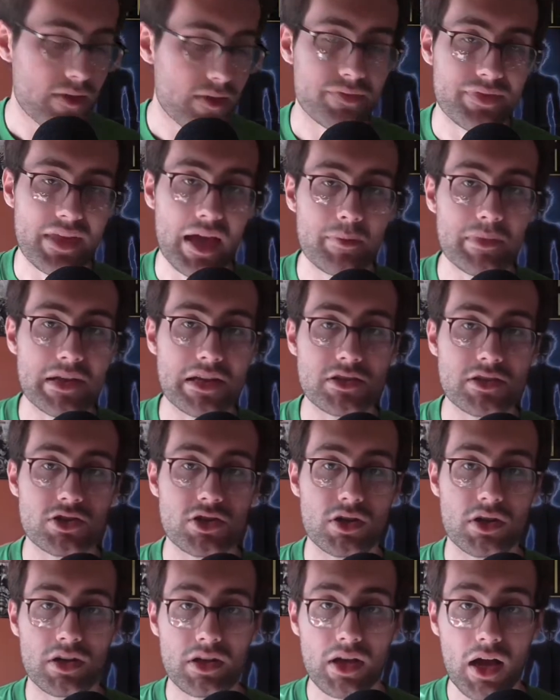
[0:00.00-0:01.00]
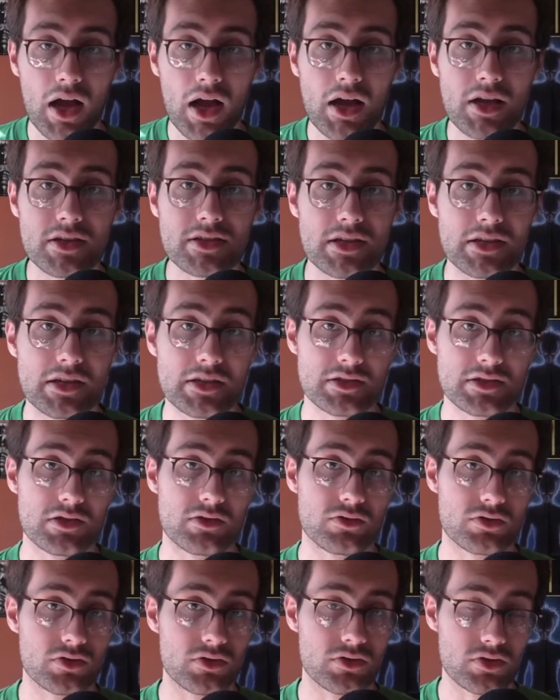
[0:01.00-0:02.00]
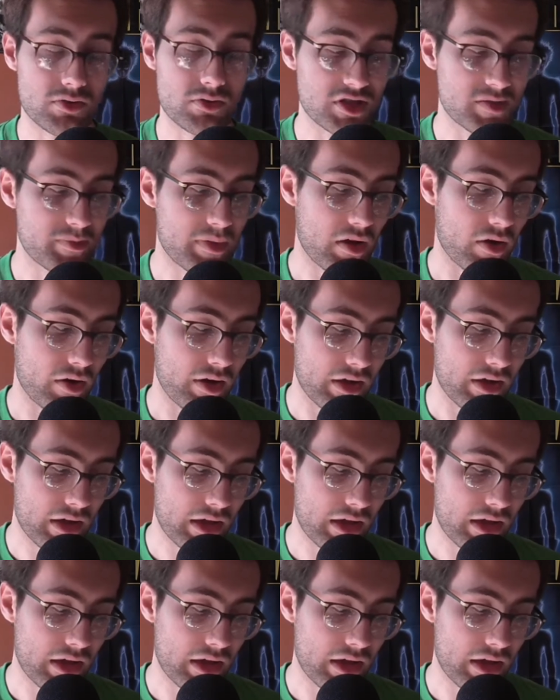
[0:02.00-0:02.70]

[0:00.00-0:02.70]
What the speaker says: That means you can cast an instant or sorcery spell